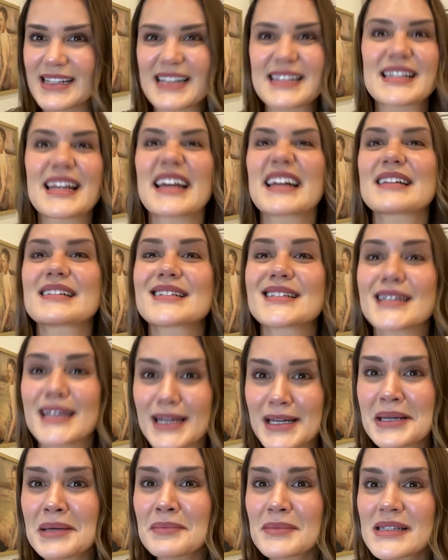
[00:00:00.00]
It's like
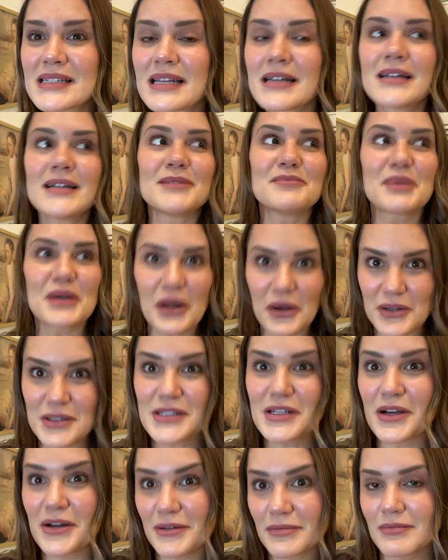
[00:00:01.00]
Skims, but
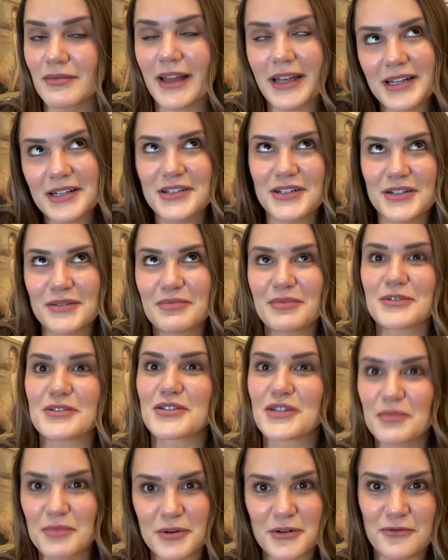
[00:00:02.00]
also like a dupe,
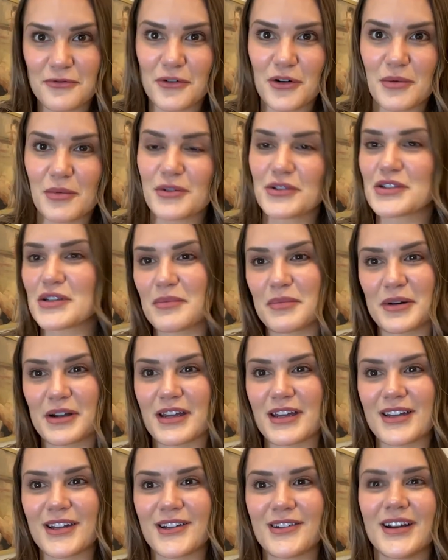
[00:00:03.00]
super affordable, super
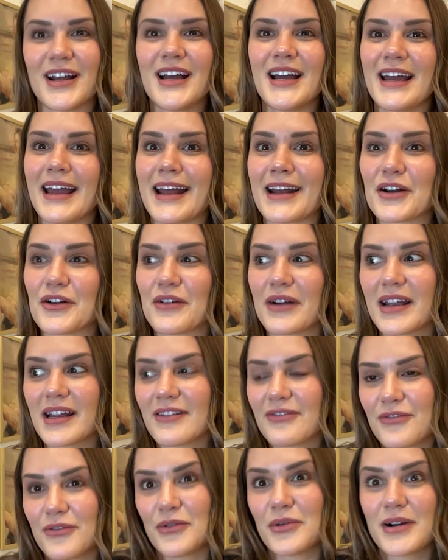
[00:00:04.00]
cute, and
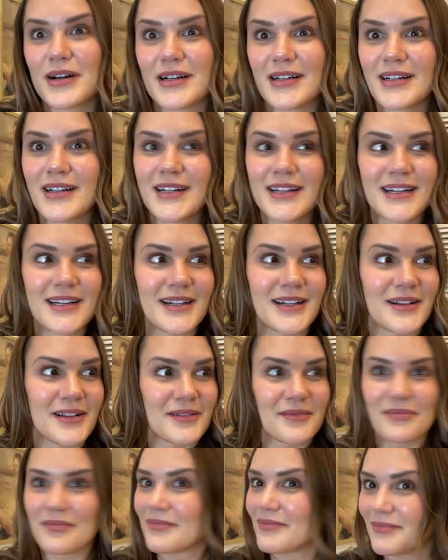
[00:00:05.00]
great for
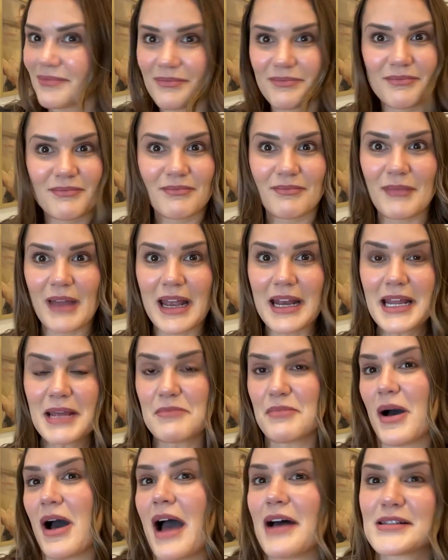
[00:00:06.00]

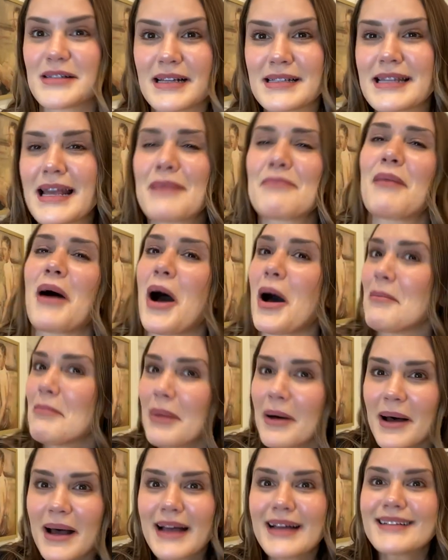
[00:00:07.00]
any bod, as I'll say, mom
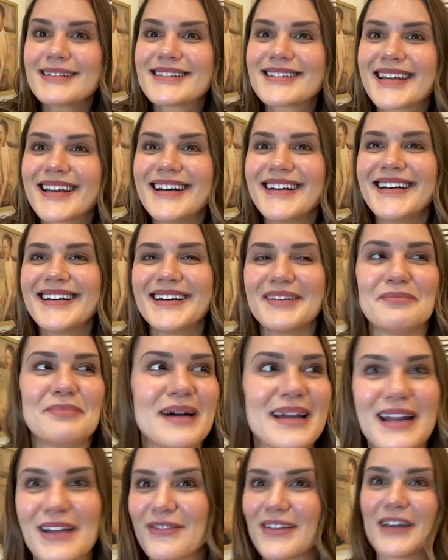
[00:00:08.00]
bods.
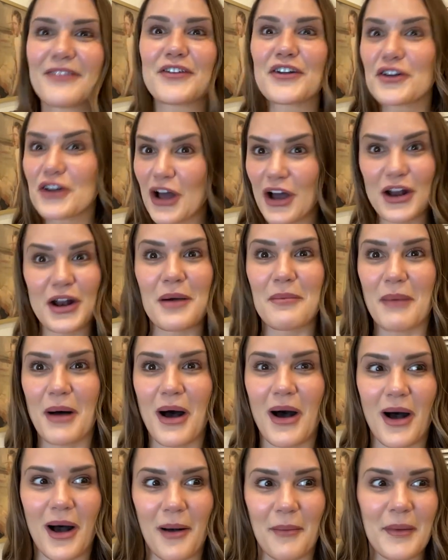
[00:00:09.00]
But even if you're not a
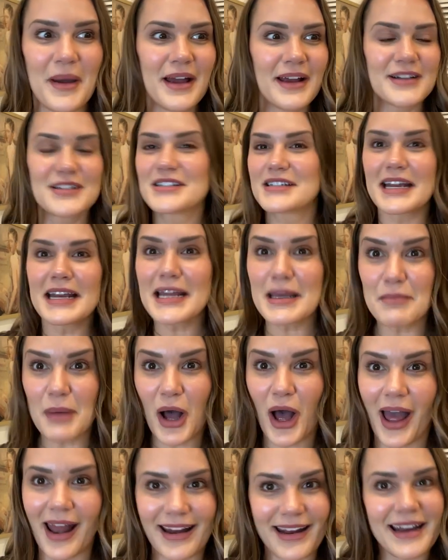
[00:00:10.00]
mom, just any
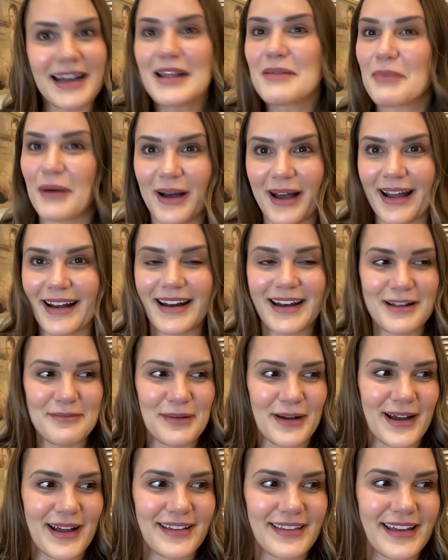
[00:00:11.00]
bod
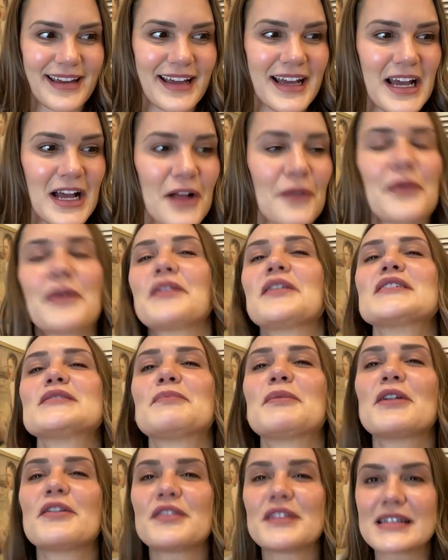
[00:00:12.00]
that, let's
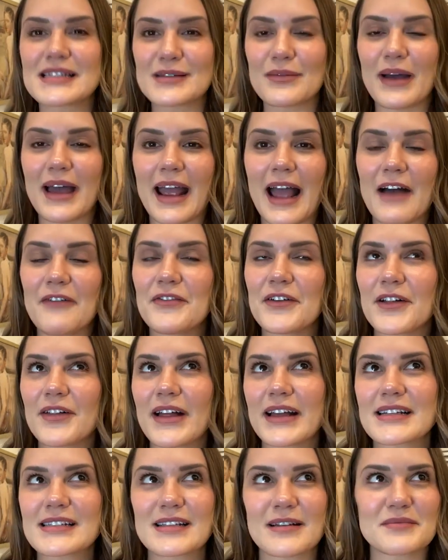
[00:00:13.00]
put it this way. I feel
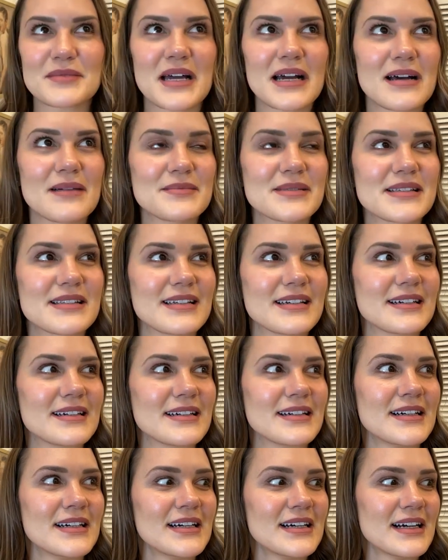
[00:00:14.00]
like sometimes
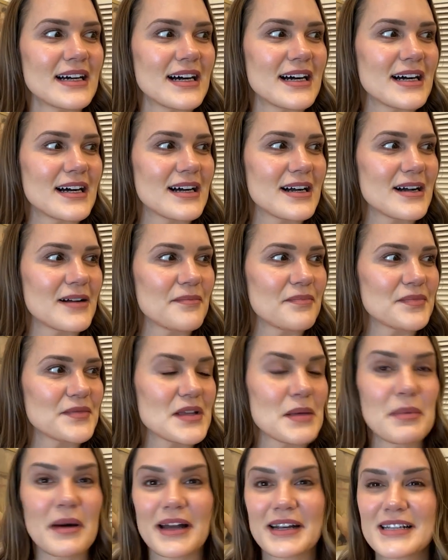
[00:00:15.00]
the
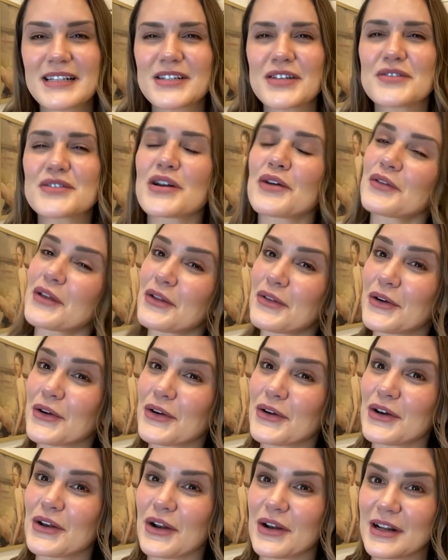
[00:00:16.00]
bodysuits only look
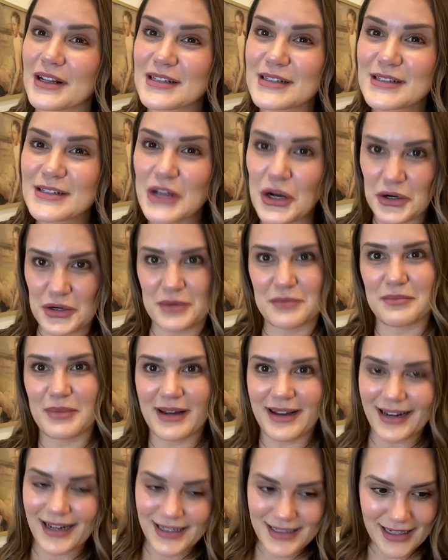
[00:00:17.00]
good on a certain
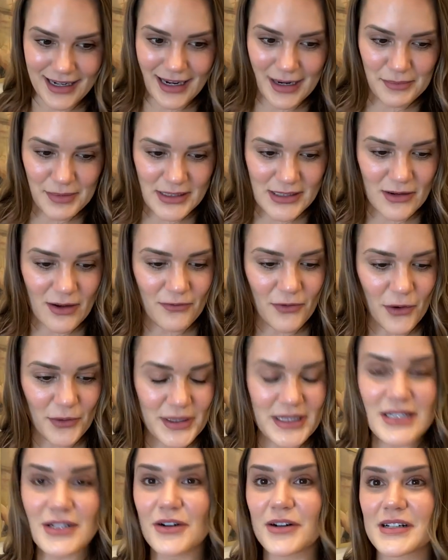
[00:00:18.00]
body type. And so I've
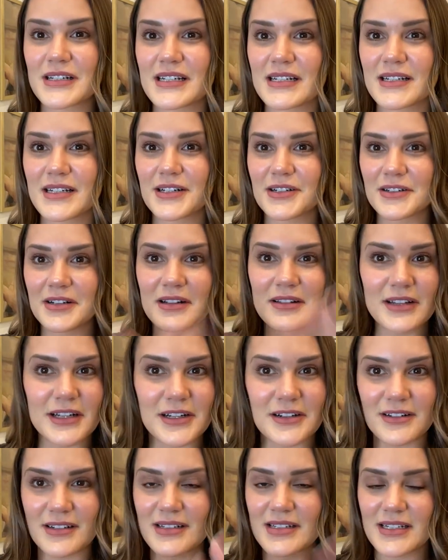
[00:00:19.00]
always steered
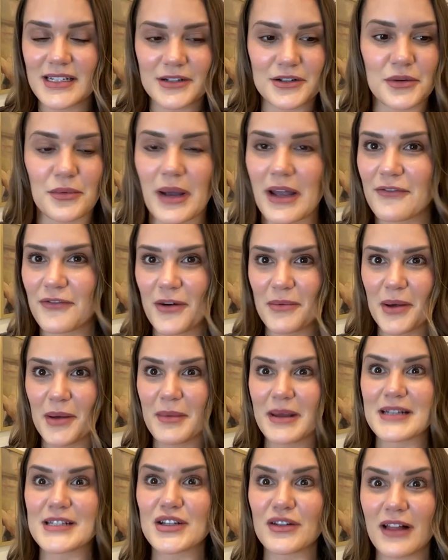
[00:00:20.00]
clear and steered away from
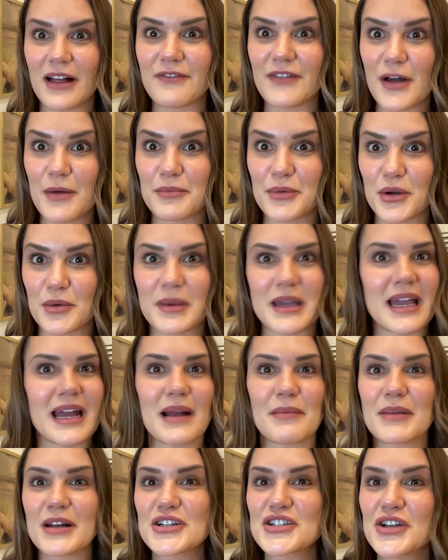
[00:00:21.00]
them until I found Pumi. And
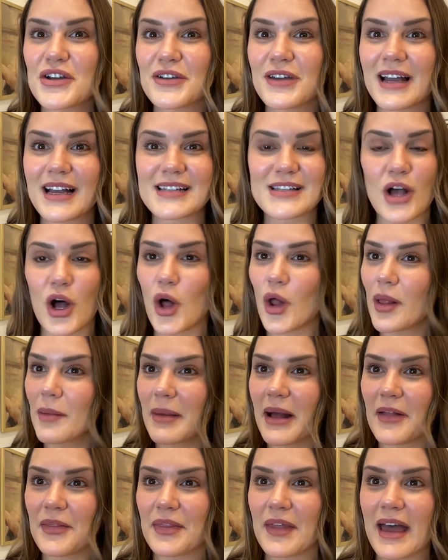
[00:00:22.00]
I'm going to show you guys all
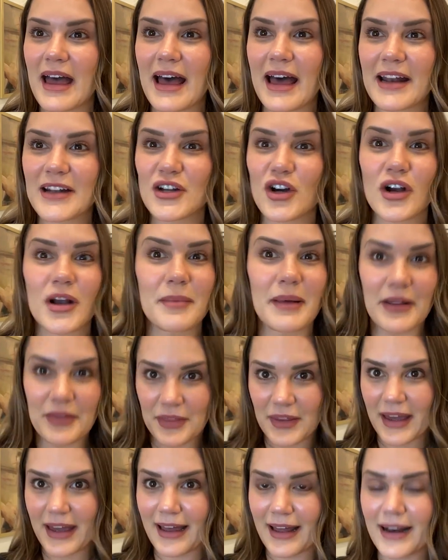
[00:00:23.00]
about that, talk
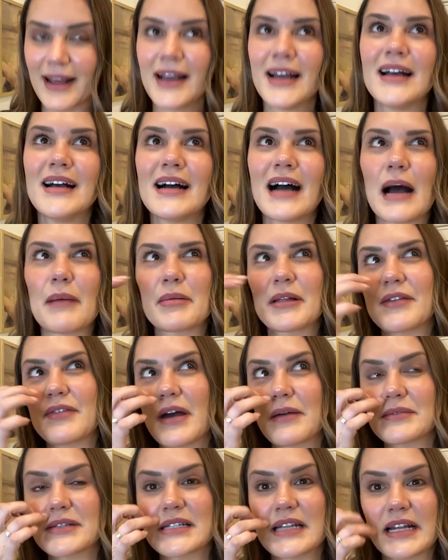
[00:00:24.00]
about that. I believe
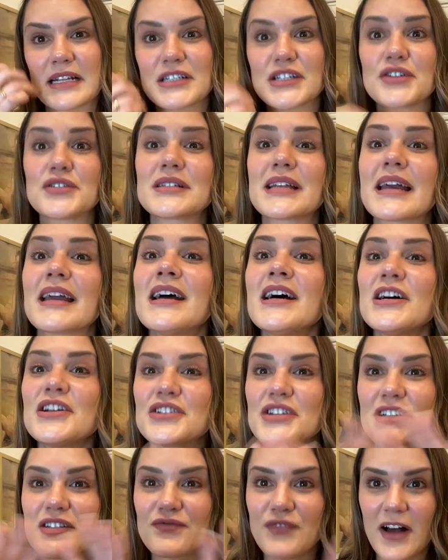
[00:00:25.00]
that one's next Tuesday.
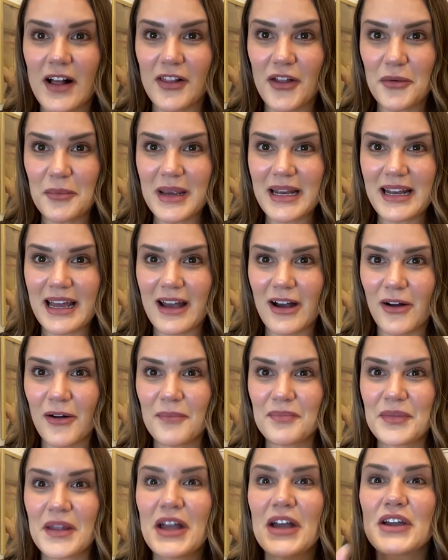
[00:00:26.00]
Just follow me
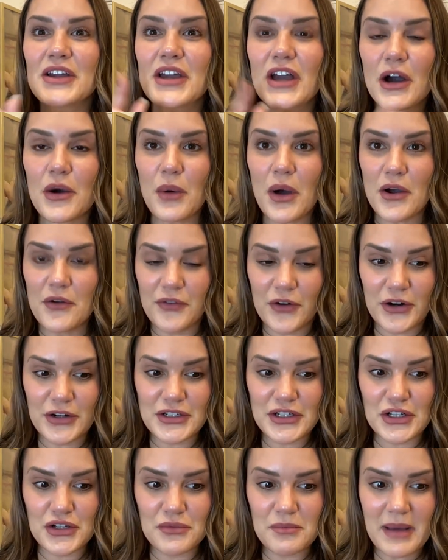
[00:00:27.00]
now. Go over
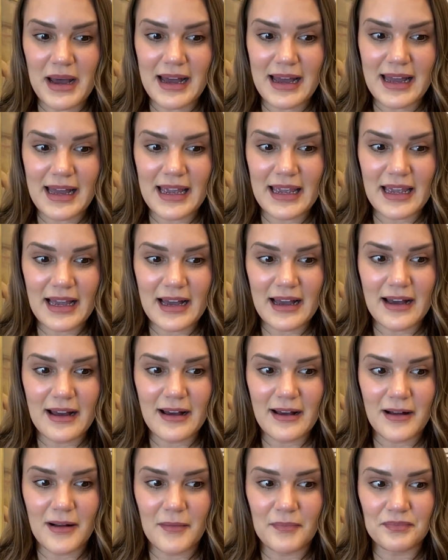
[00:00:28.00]
to my,
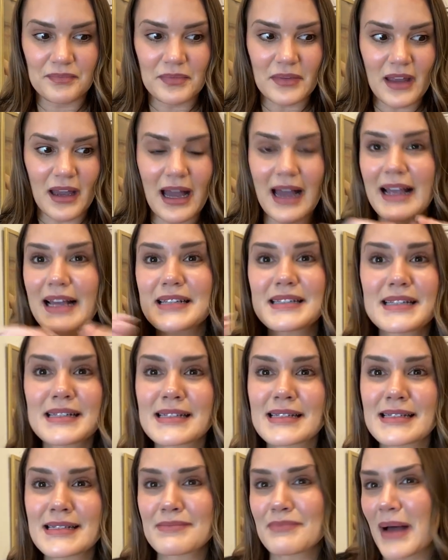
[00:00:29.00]
I guess
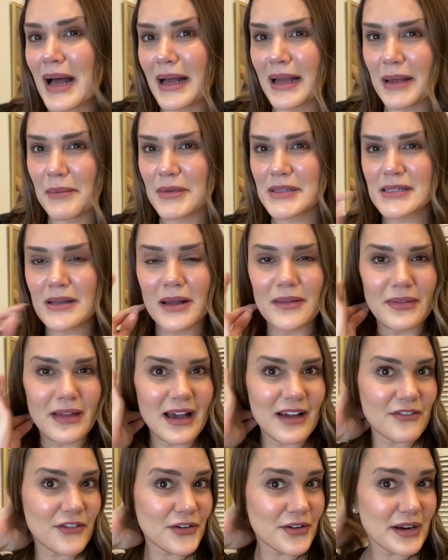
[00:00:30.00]
this is my Amazon
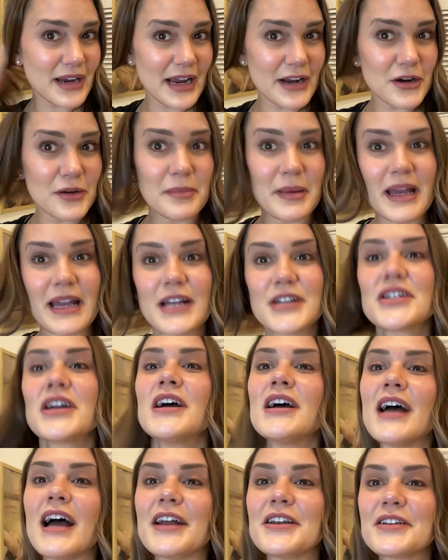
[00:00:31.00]
Live creator page,
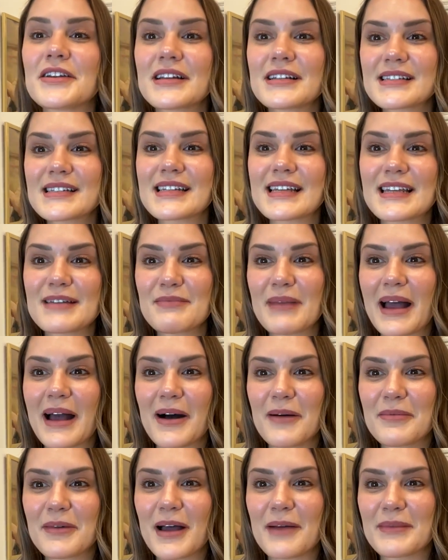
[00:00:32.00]
and you can see my
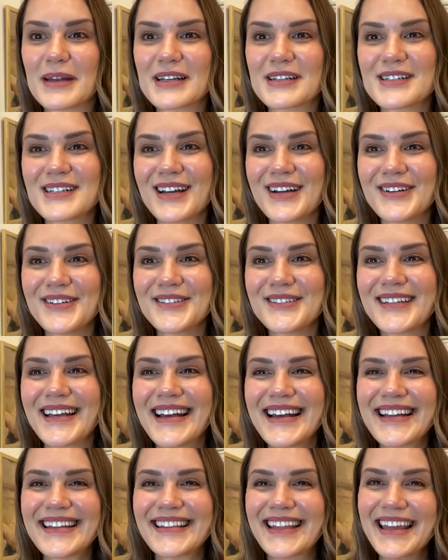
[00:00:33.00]
upcoming shows.
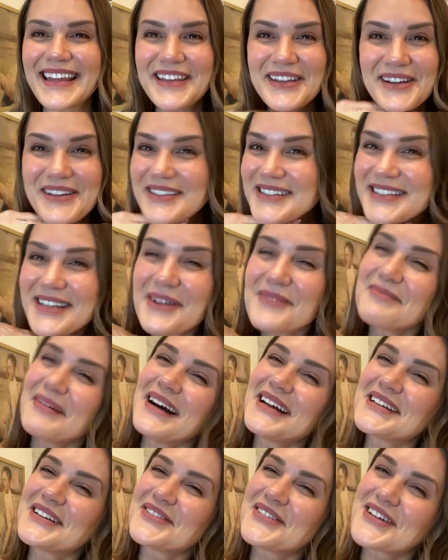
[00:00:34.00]
Thank y'all so
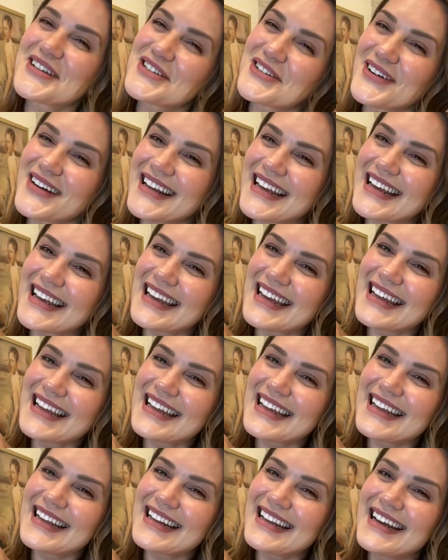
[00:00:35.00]
much for joining
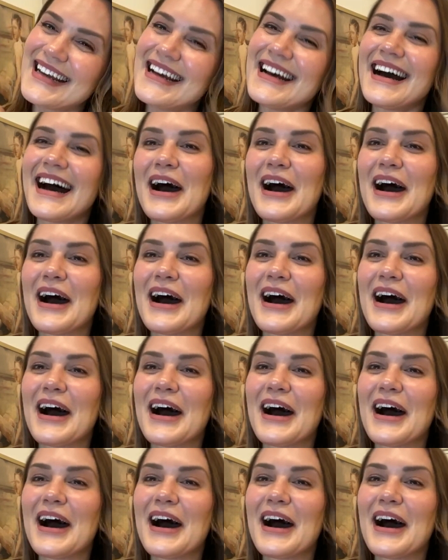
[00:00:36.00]
in.